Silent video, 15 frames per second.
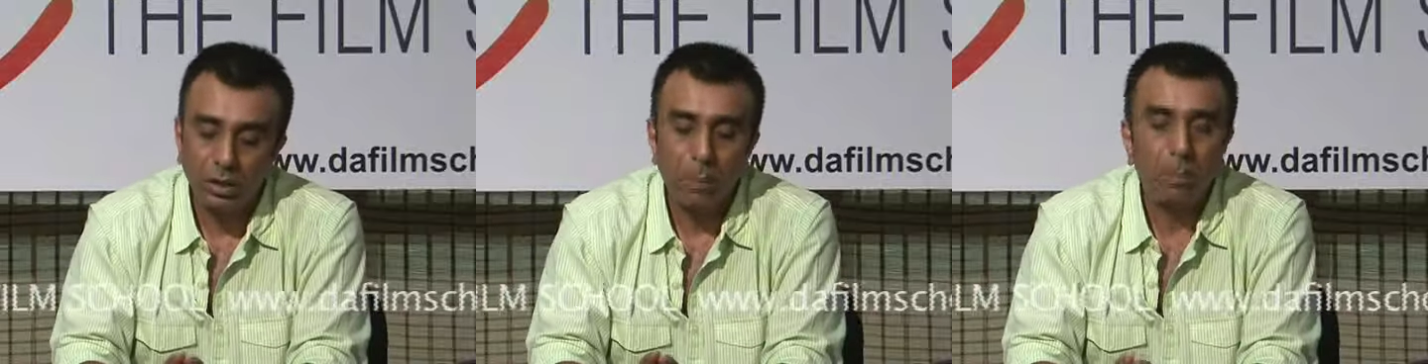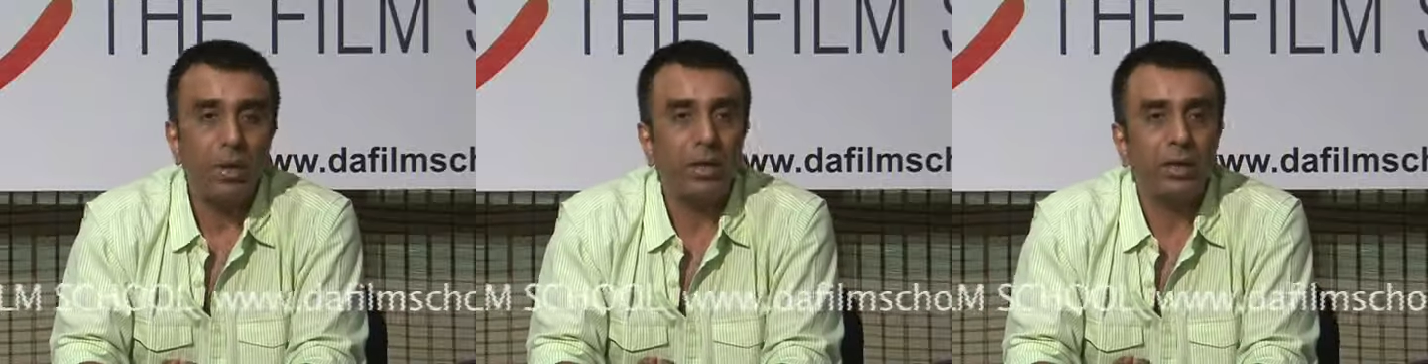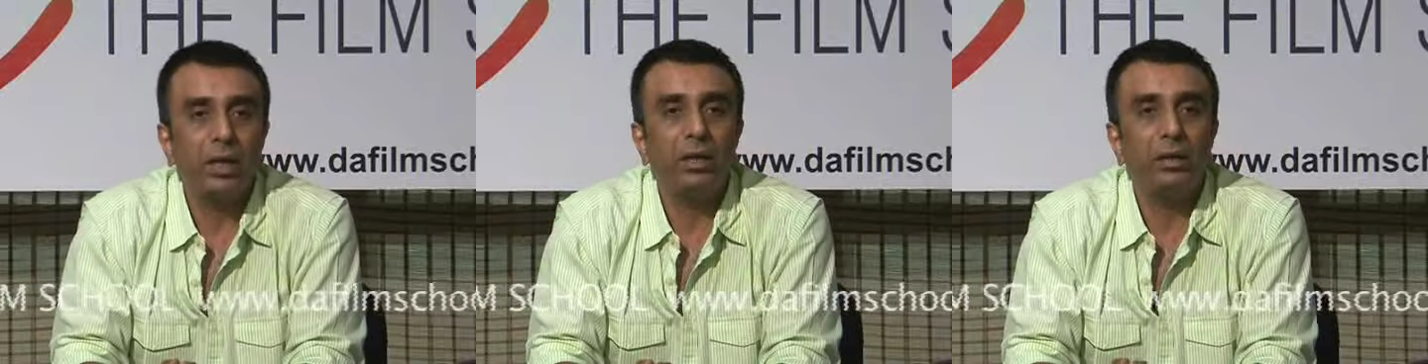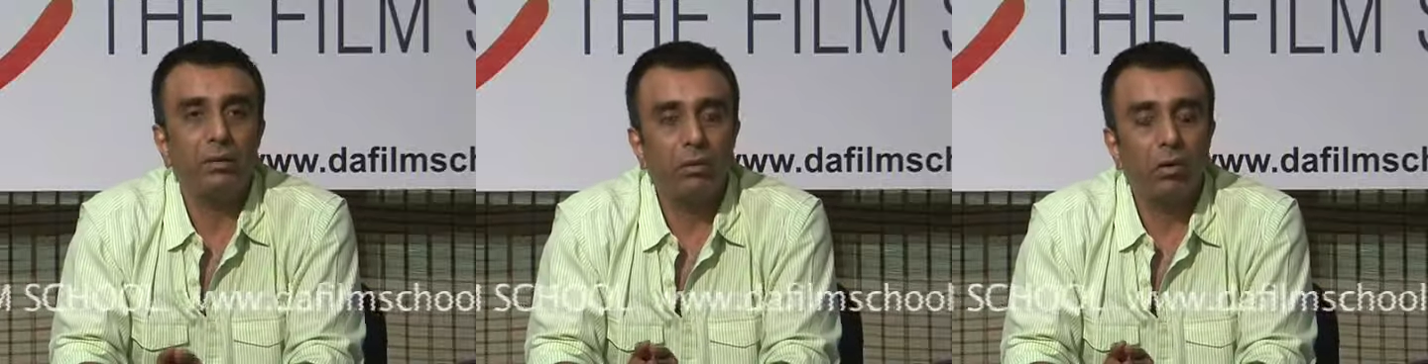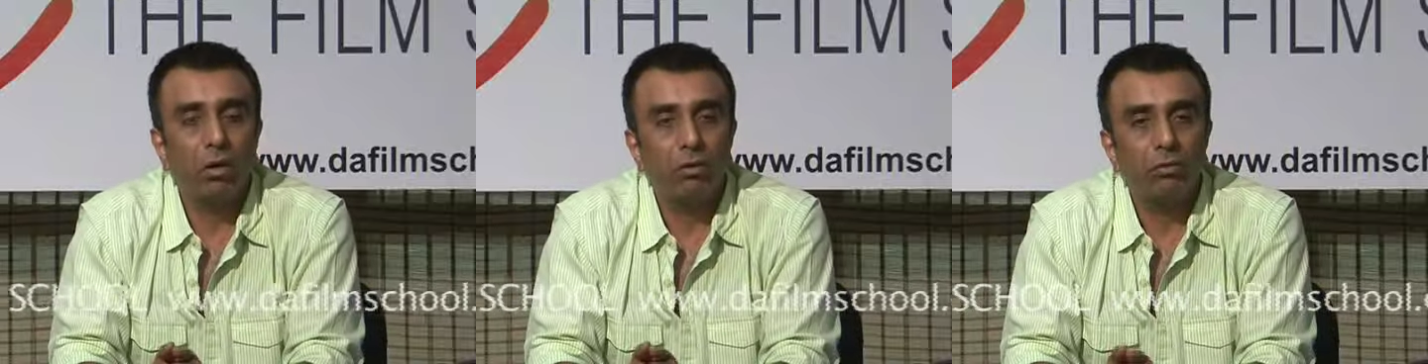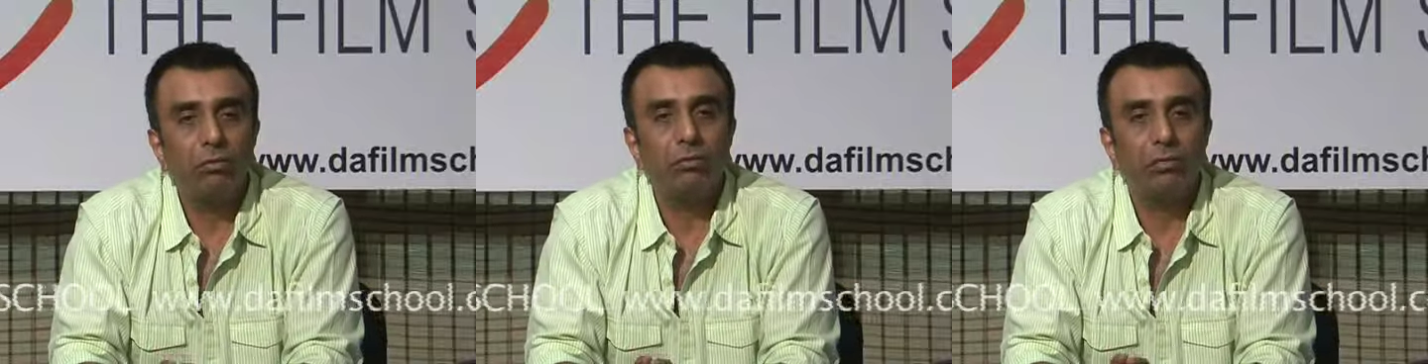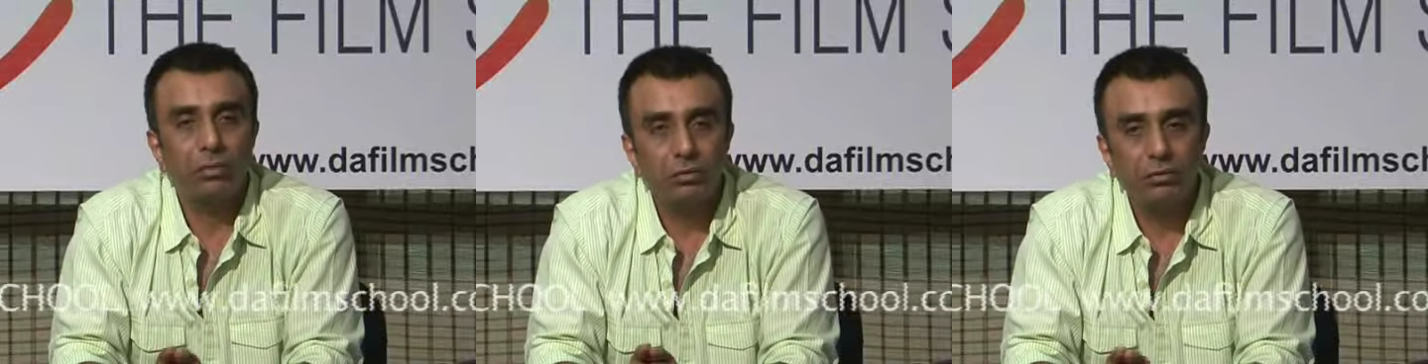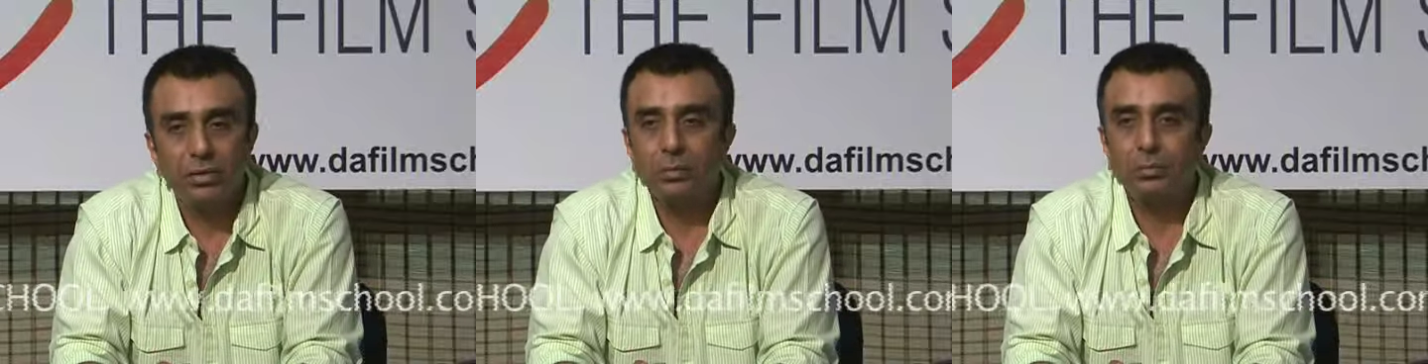the making of
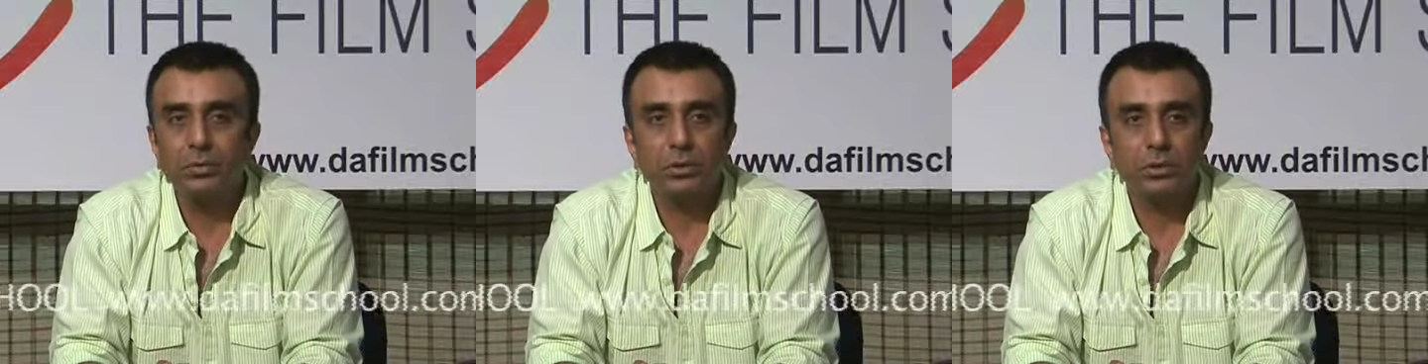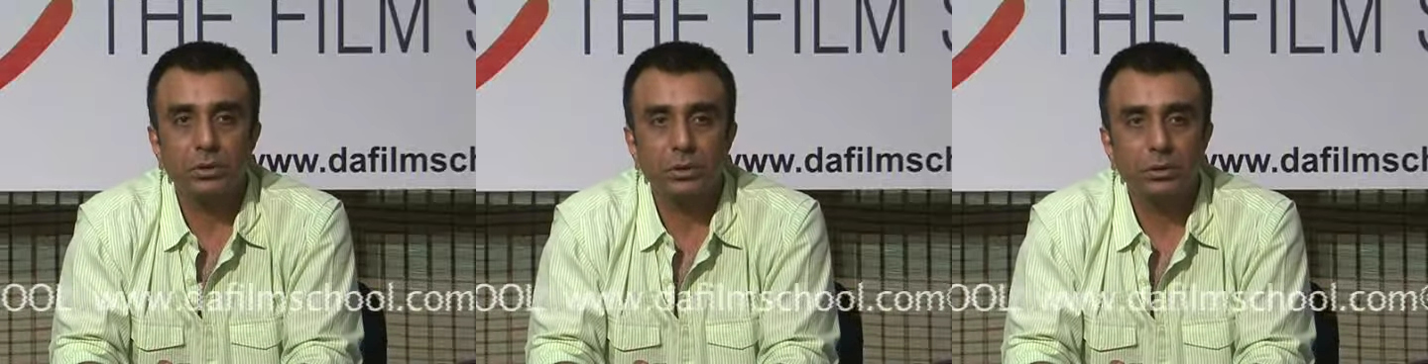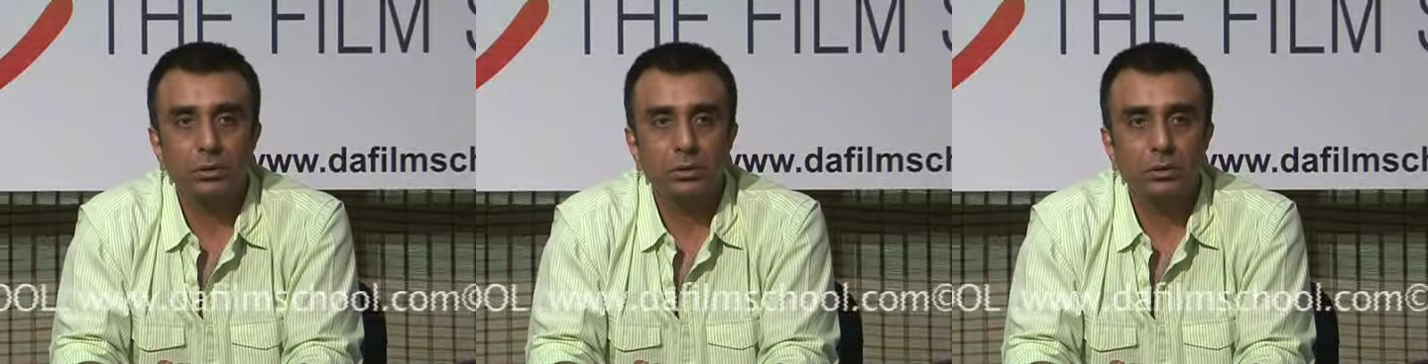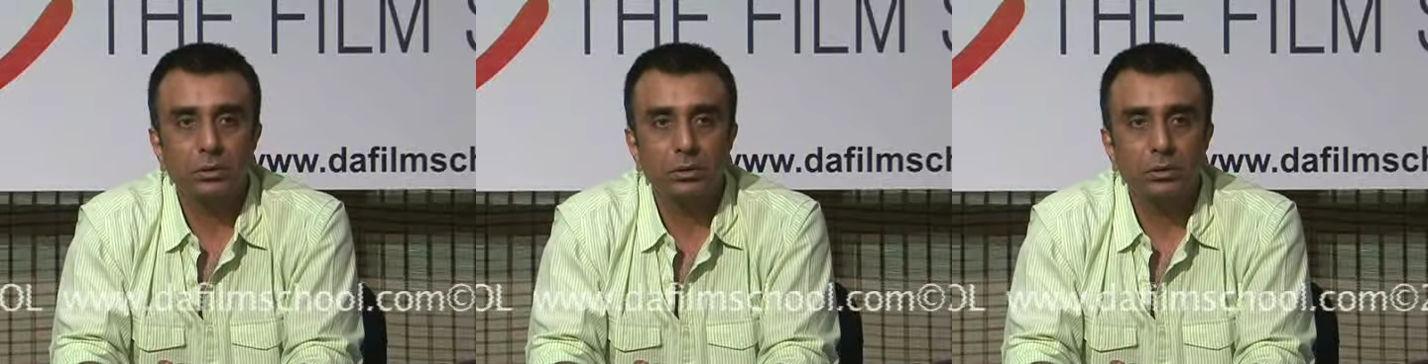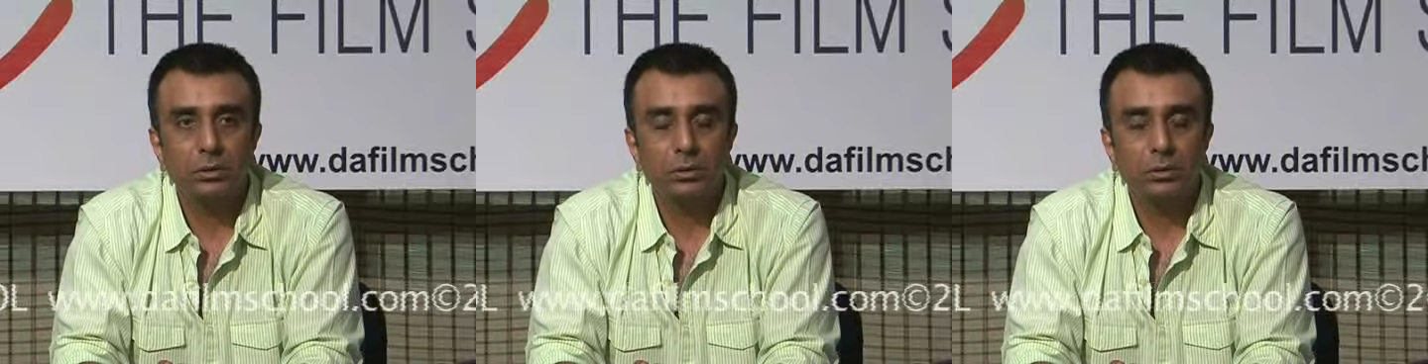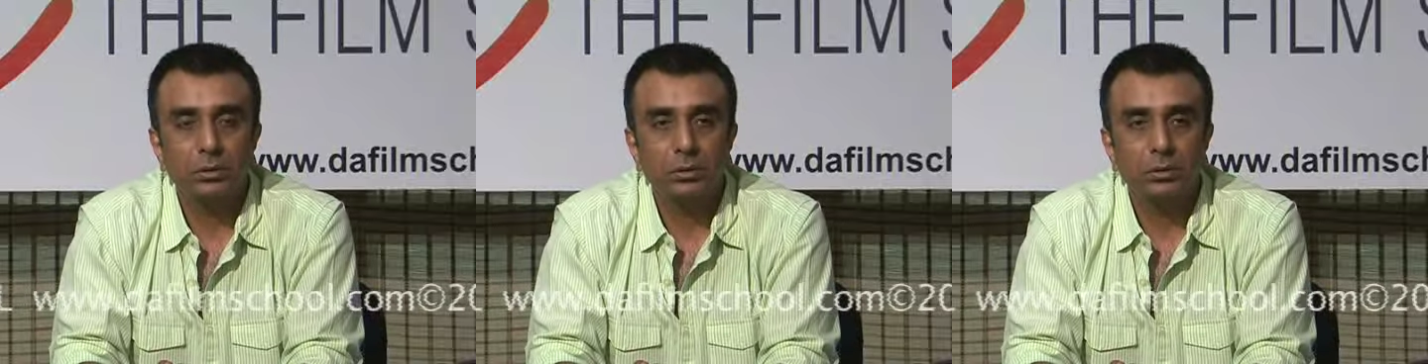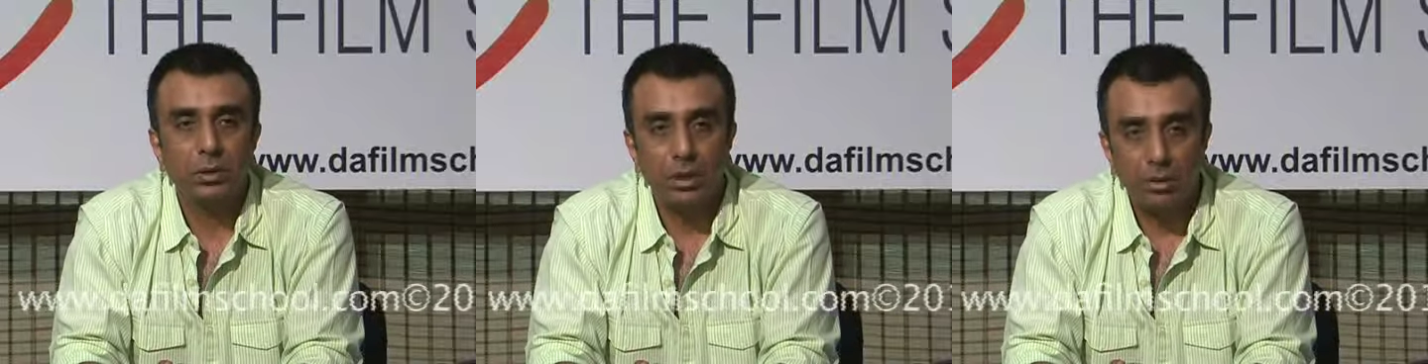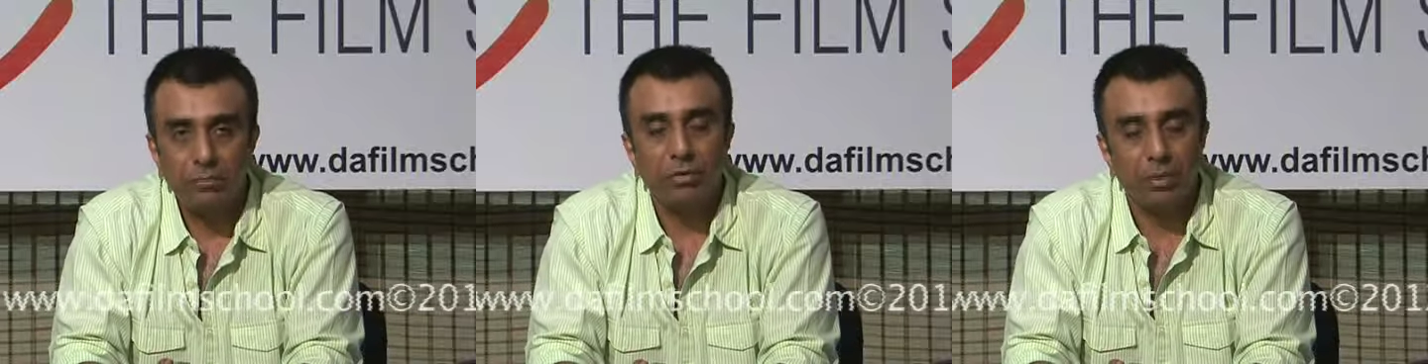films. In